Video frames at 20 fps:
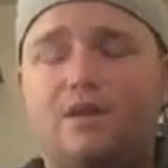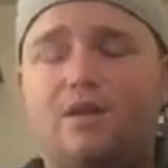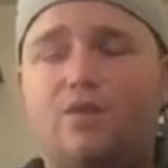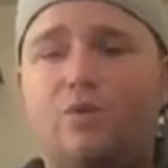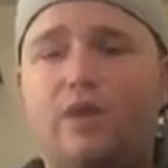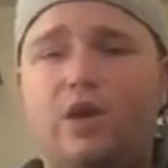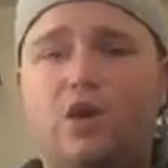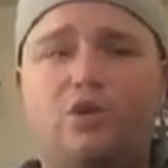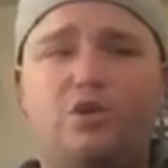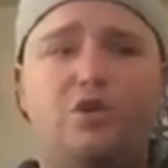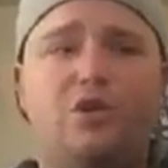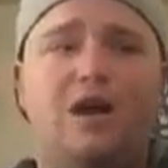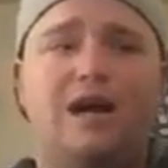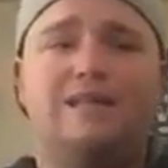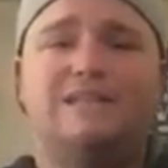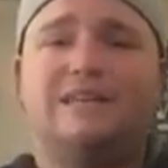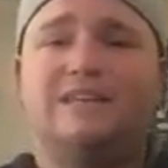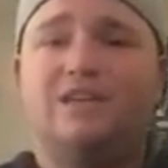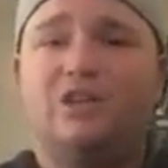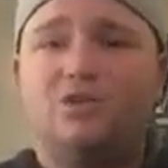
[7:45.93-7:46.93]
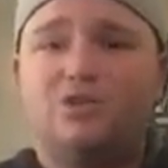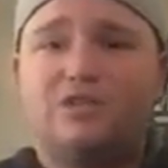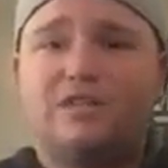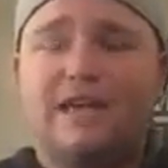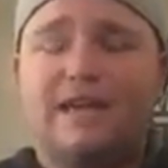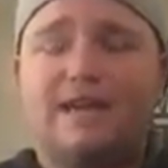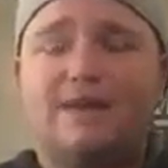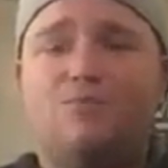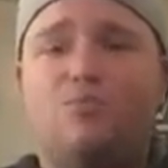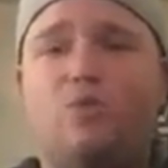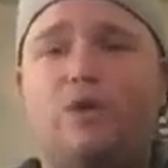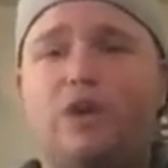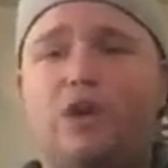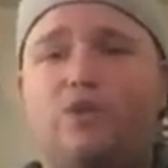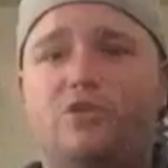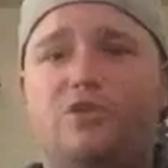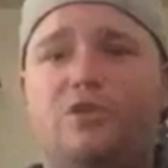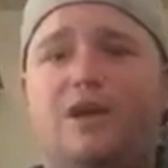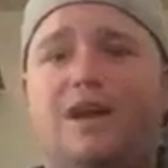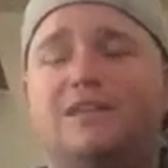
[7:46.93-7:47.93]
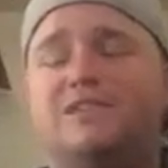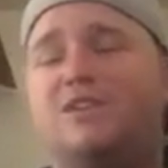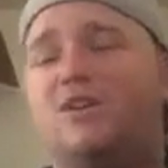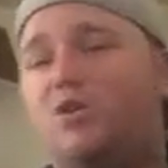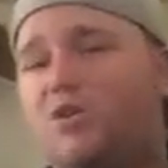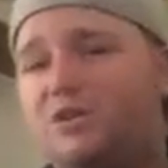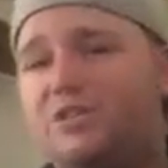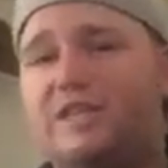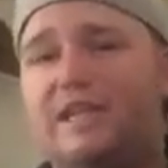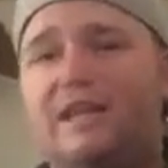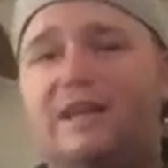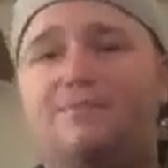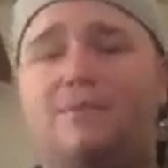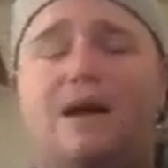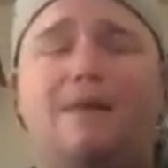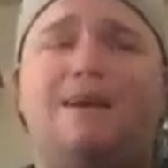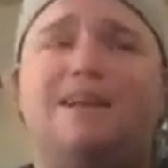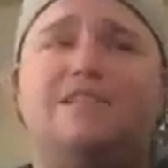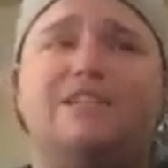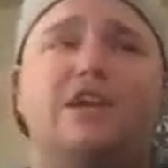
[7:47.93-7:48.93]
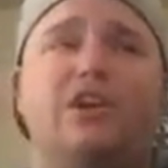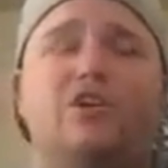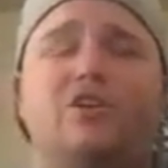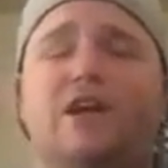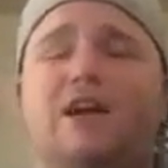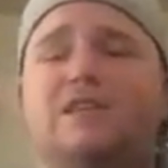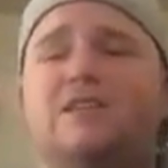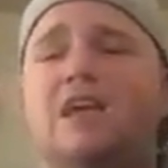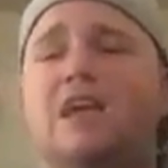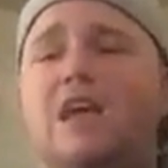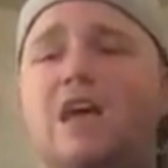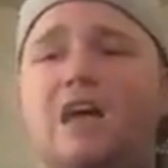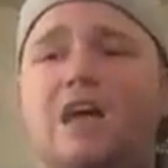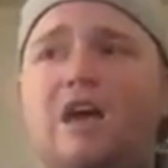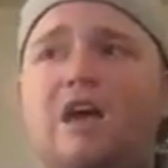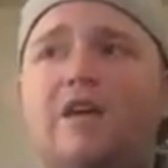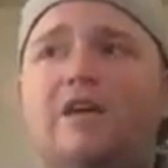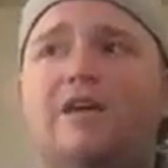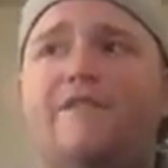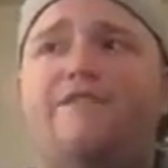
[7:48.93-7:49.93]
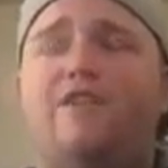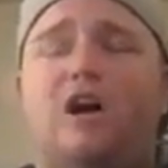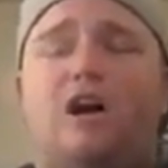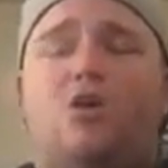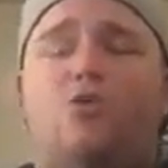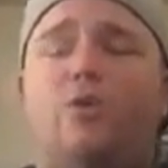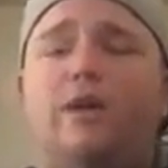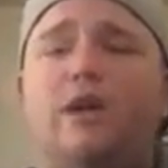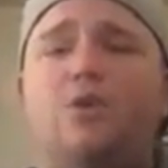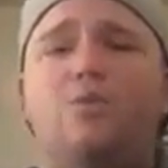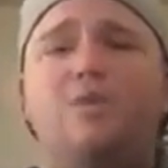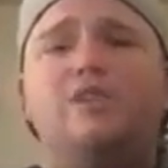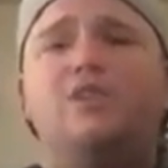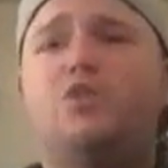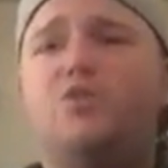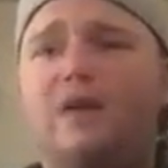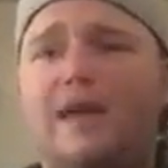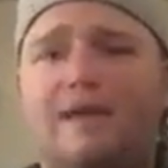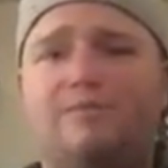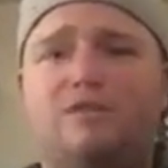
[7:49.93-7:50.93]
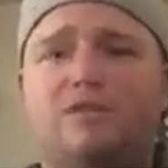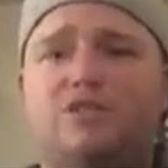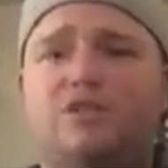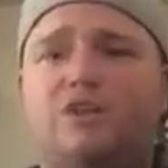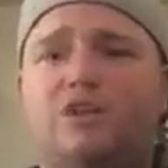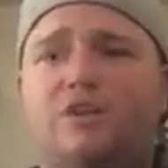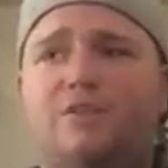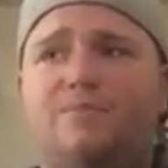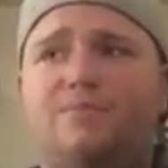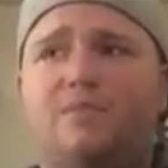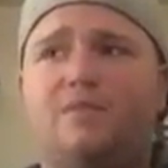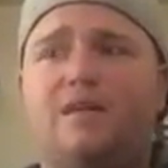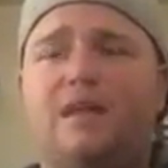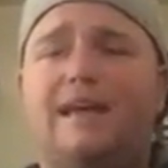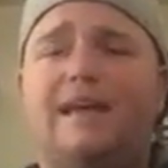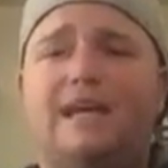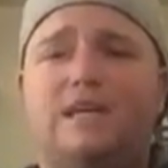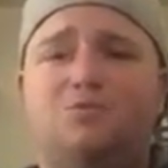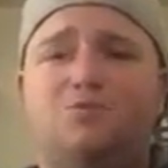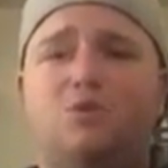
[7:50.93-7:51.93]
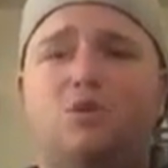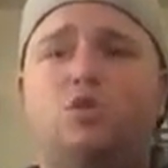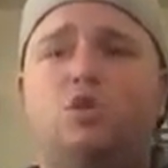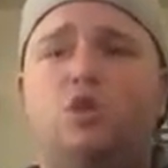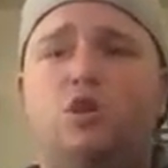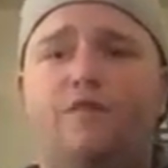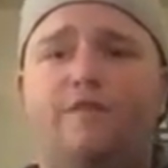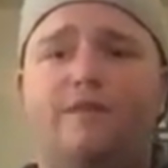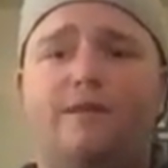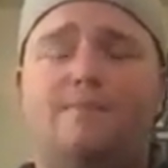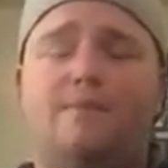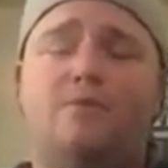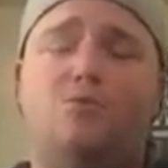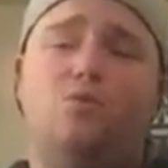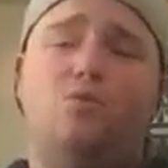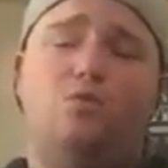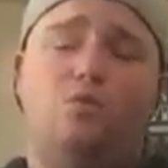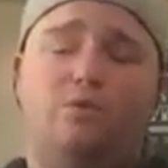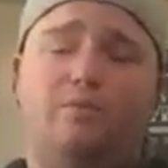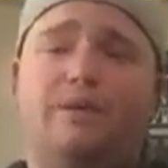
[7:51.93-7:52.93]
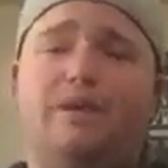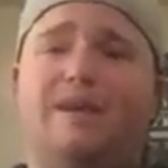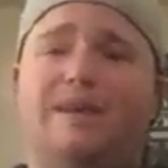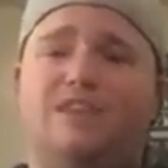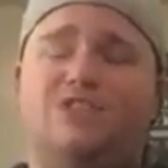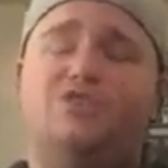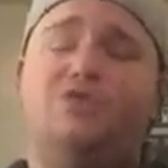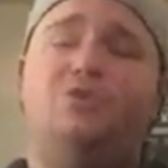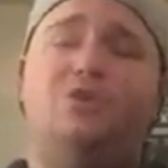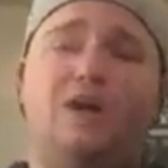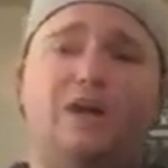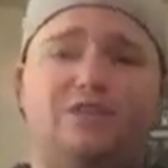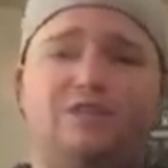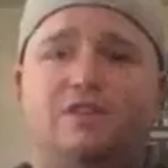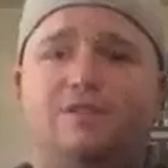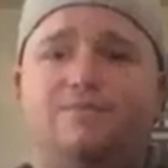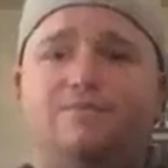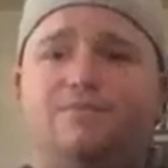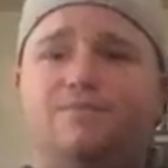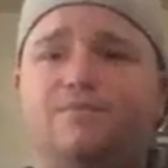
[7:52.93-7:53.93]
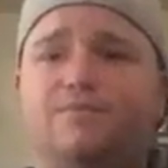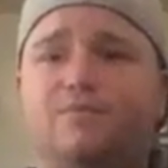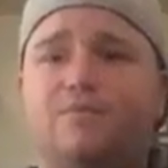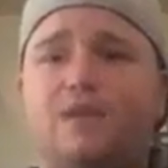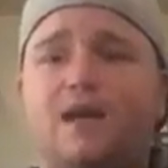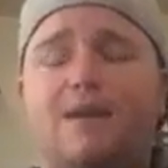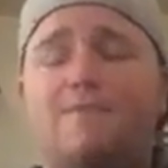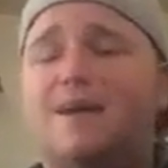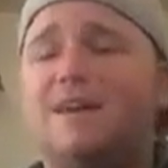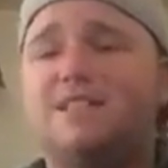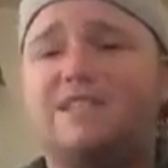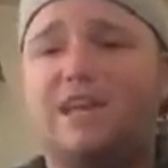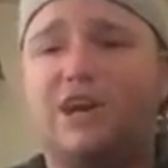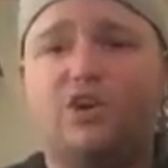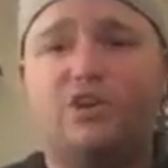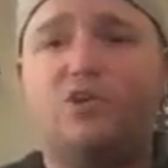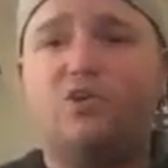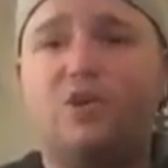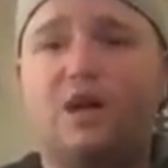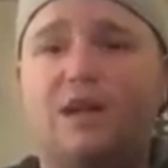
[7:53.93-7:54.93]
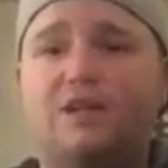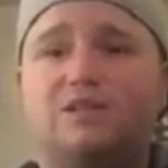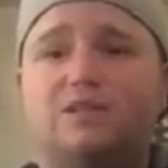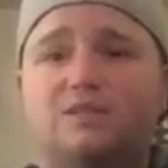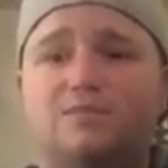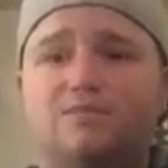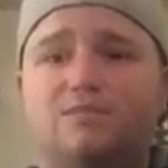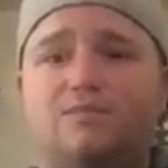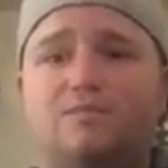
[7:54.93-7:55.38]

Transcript: We own you guys in your stadium. We own you guys in our stadium. I'm not scared of you guys. Fuck, we could win two games this year. And guess what? Two of them will be against you guys. I'm not scared of you guys.